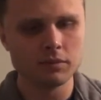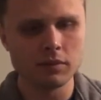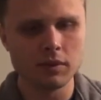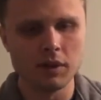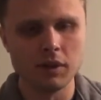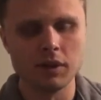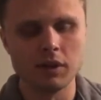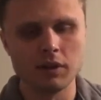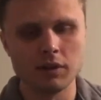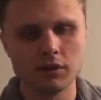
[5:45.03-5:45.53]

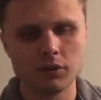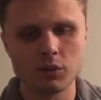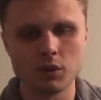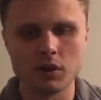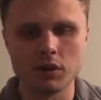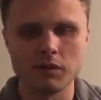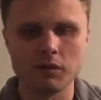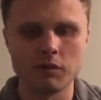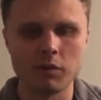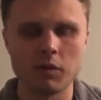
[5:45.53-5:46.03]
the sort
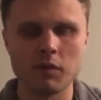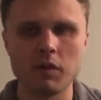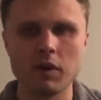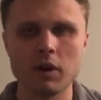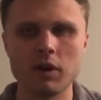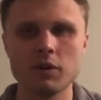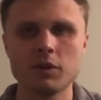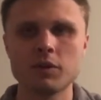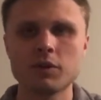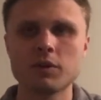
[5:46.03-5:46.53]
of
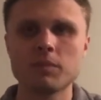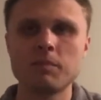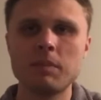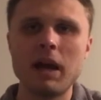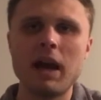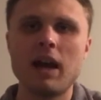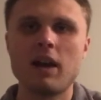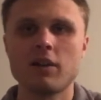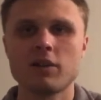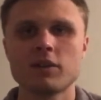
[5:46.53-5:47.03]
reverse
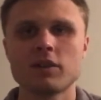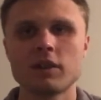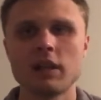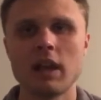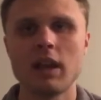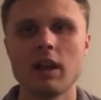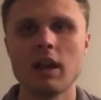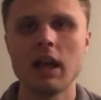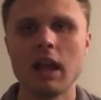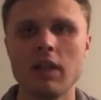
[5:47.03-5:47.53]
pass
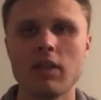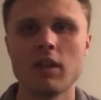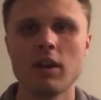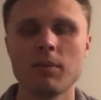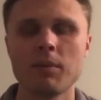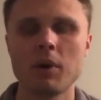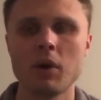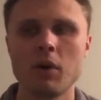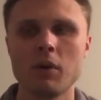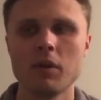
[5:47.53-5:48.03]
that ended
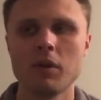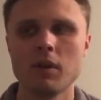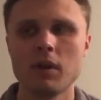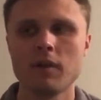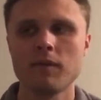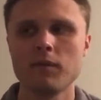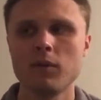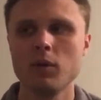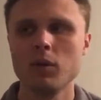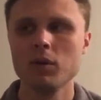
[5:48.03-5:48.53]
up going to
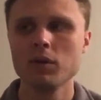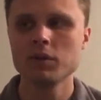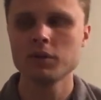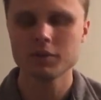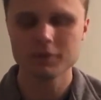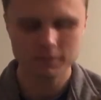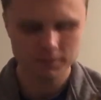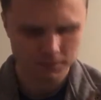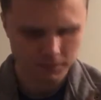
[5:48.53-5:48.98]
Nick Foles.